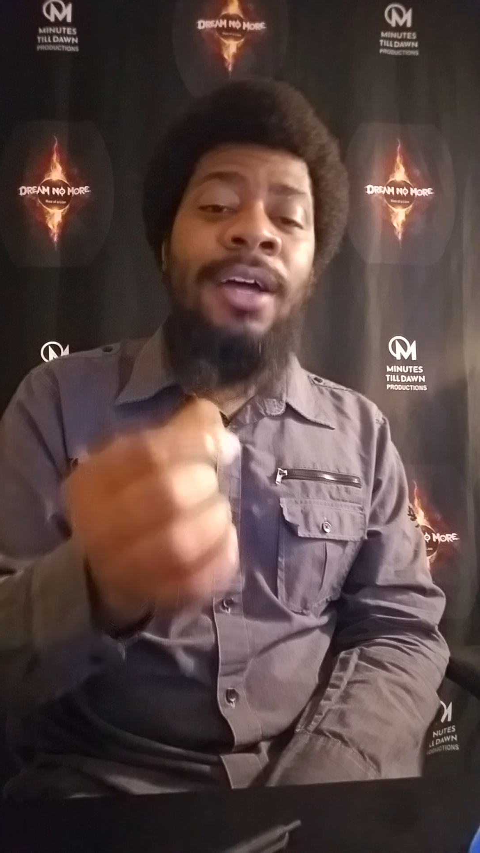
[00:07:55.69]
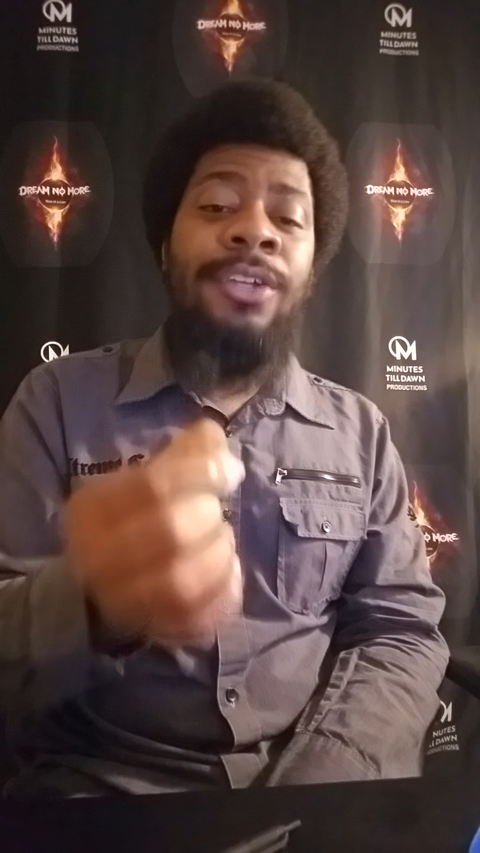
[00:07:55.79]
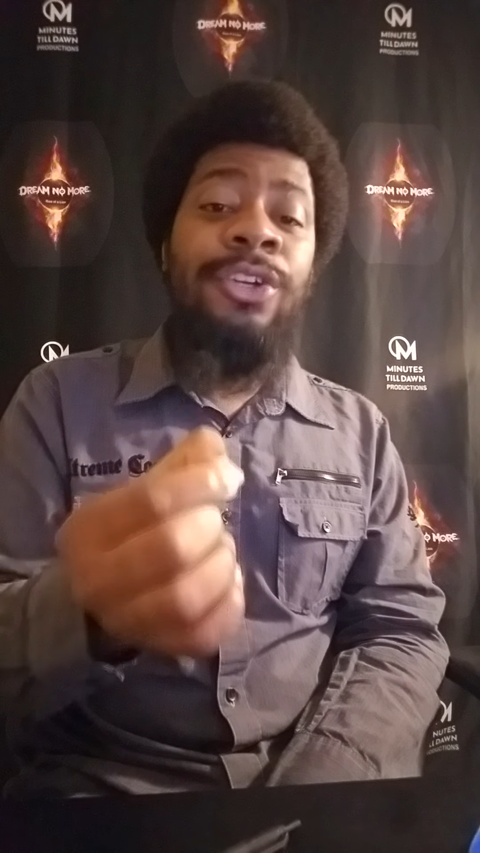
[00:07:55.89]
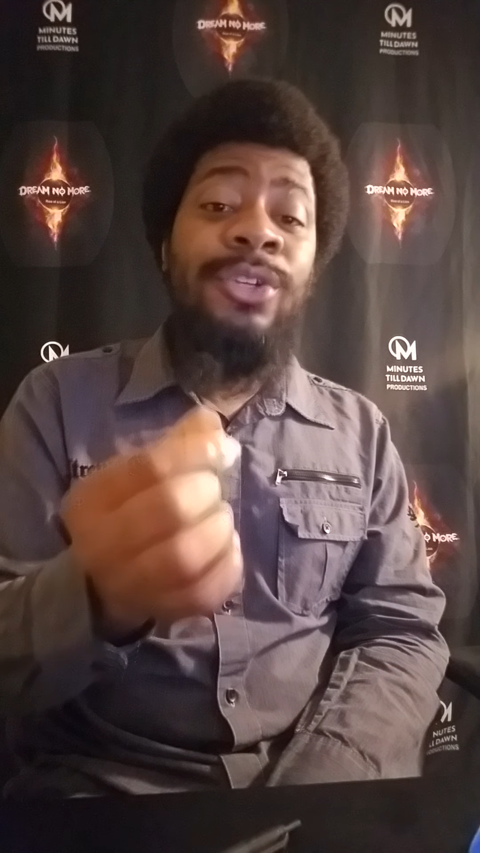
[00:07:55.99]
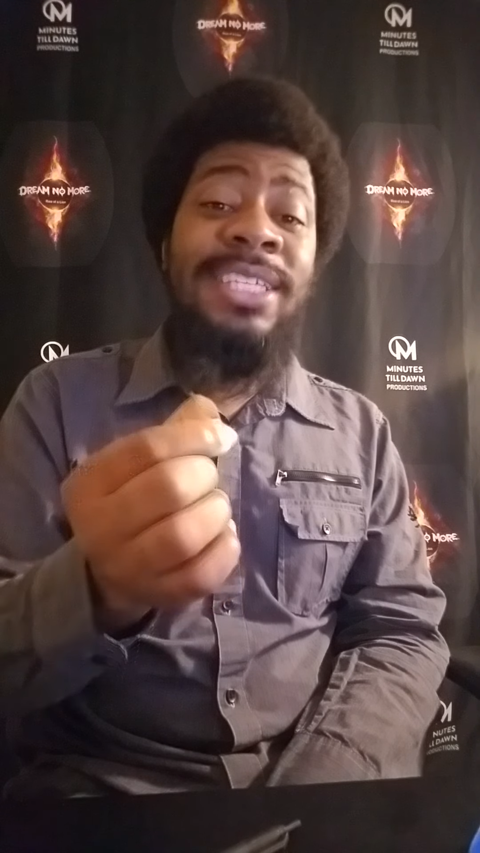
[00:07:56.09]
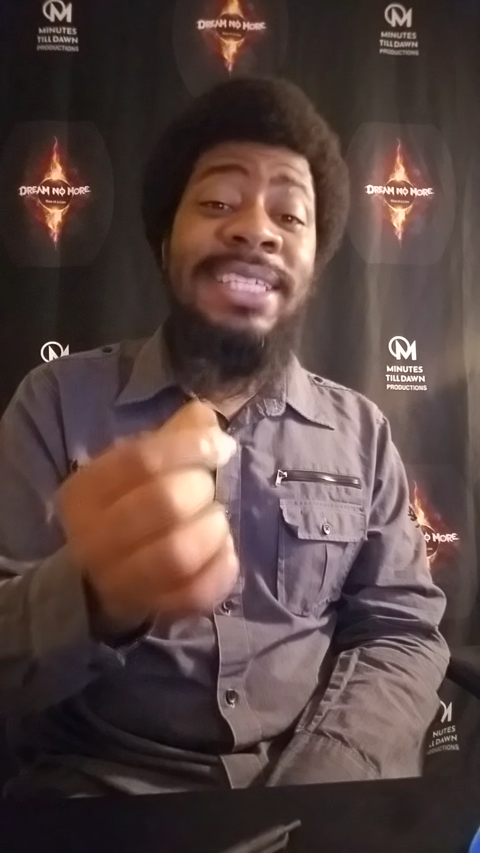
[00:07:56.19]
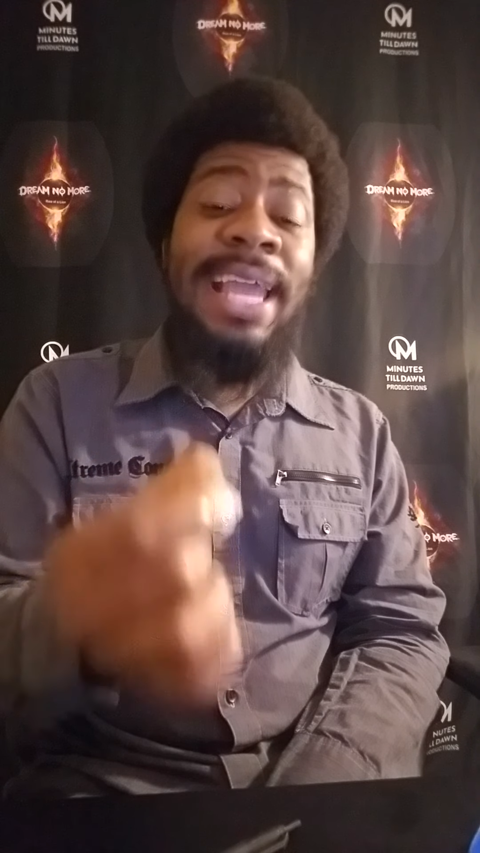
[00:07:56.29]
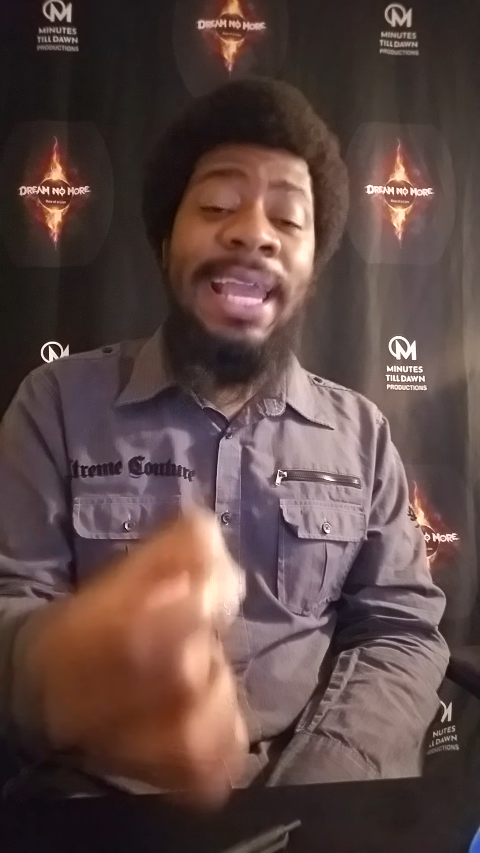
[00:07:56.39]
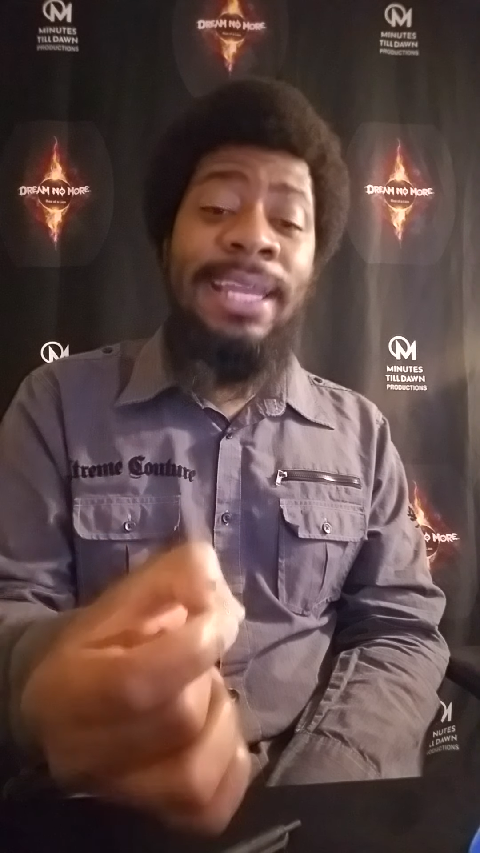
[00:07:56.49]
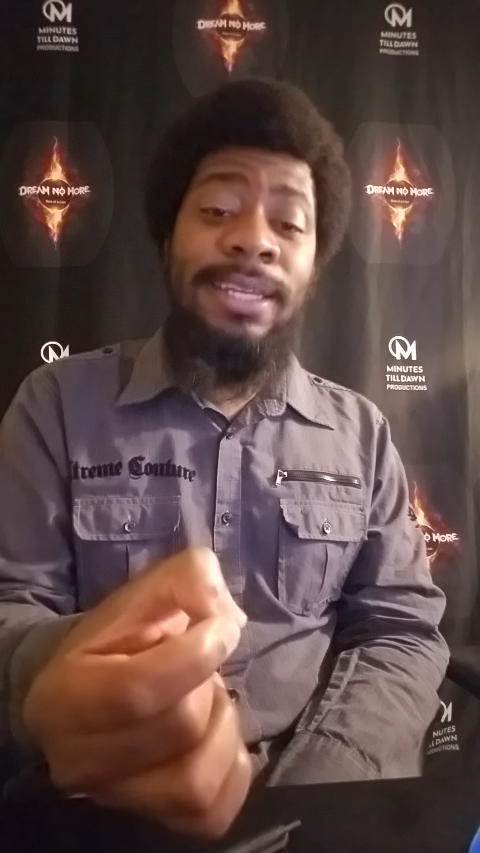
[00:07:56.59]

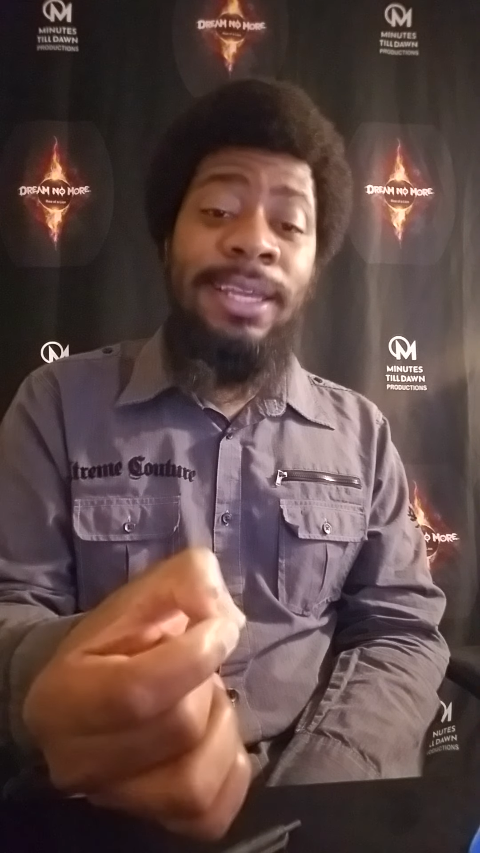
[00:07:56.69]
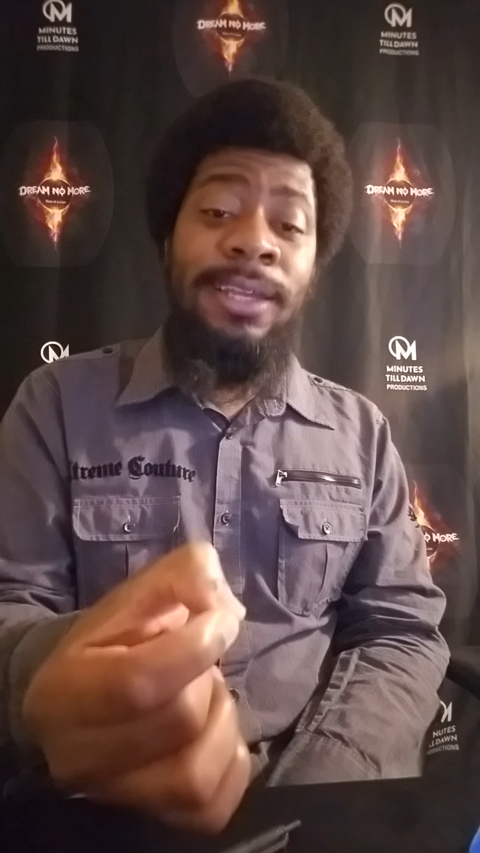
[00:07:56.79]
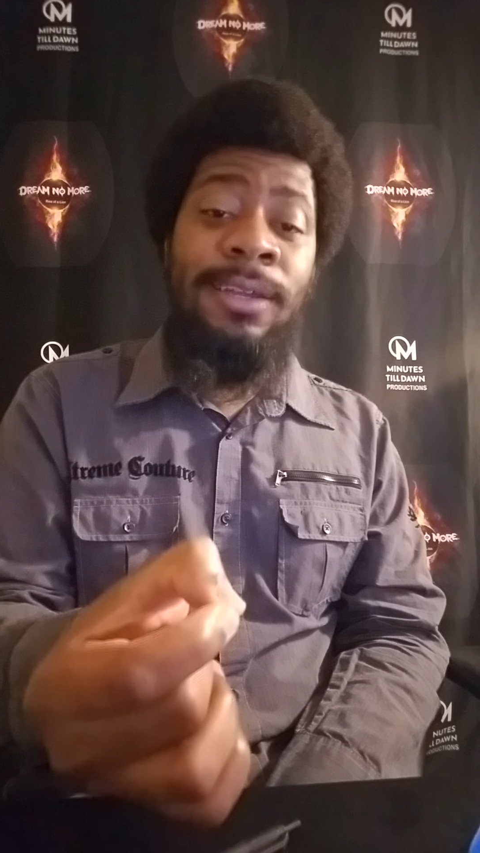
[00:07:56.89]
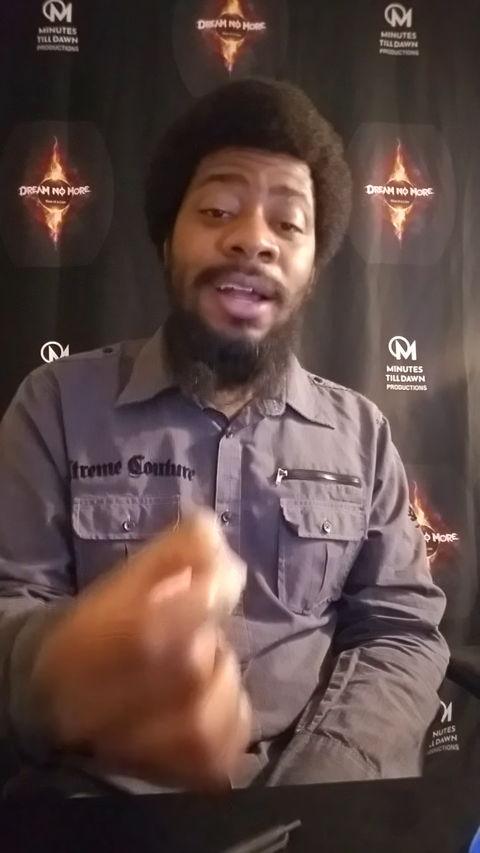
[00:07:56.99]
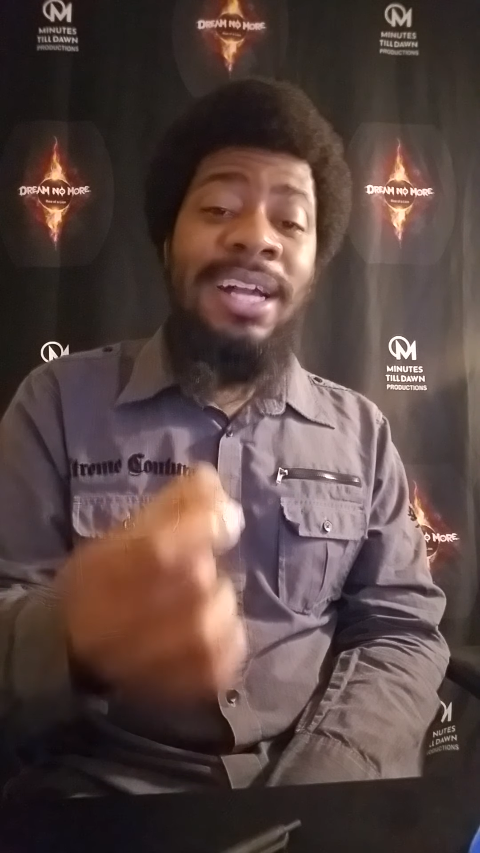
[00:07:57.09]
understanding,